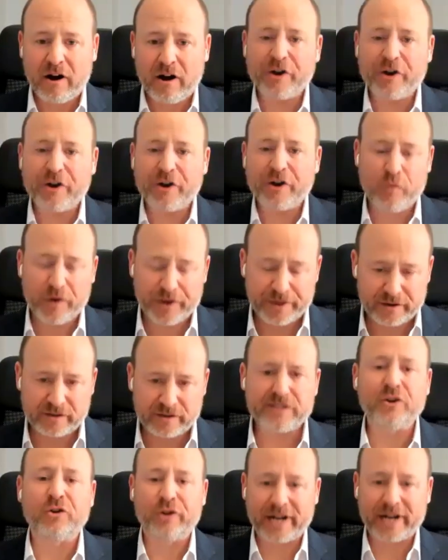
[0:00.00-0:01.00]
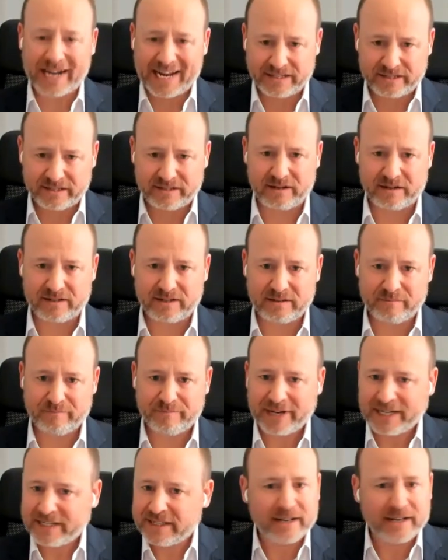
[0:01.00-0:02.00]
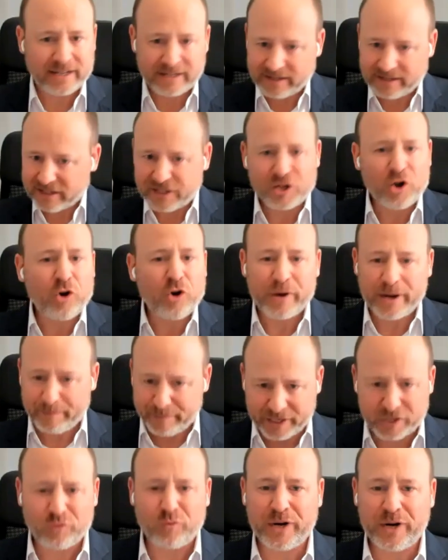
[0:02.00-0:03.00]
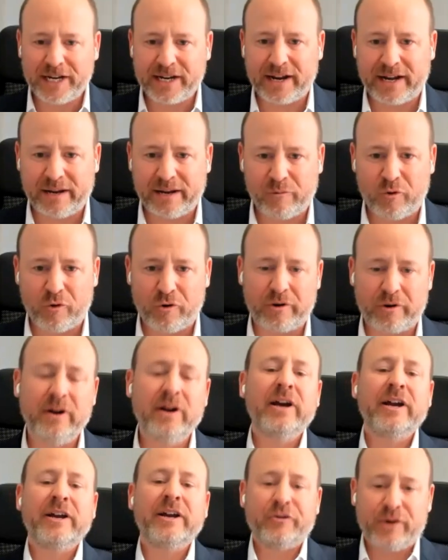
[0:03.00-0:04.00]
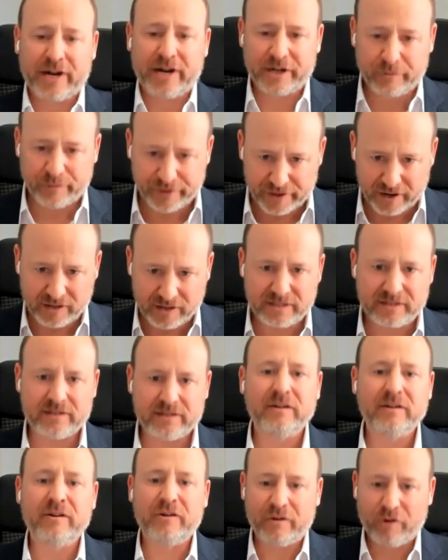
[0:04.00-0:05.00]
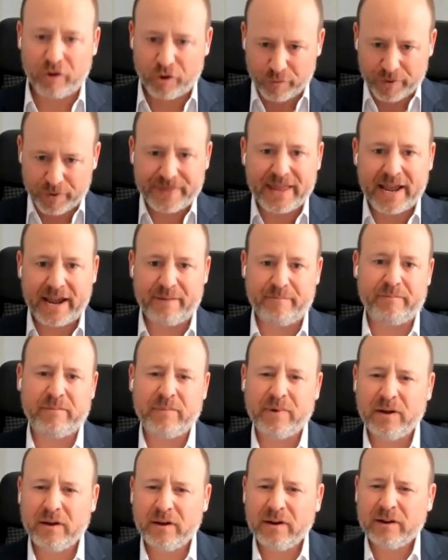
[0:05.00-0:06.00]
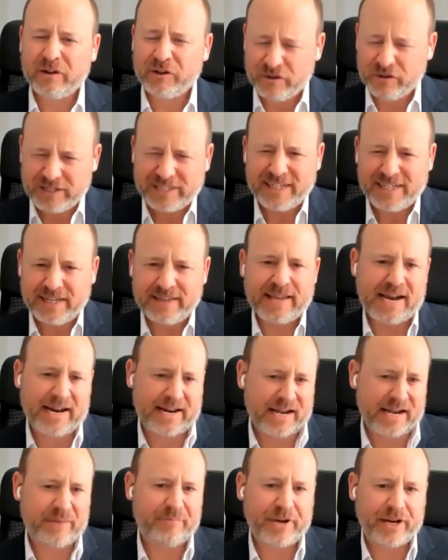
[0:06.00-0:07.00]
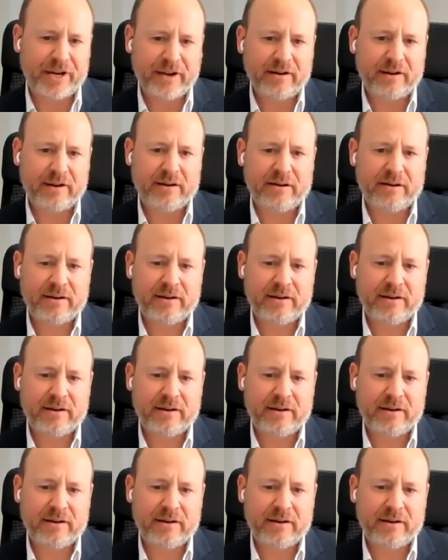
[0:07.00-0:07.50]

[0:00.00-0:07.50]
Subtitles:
are you with us or against us? Basically, mm-hmm. There's no in between anymore. You're either with us or with them. Do you see that happening?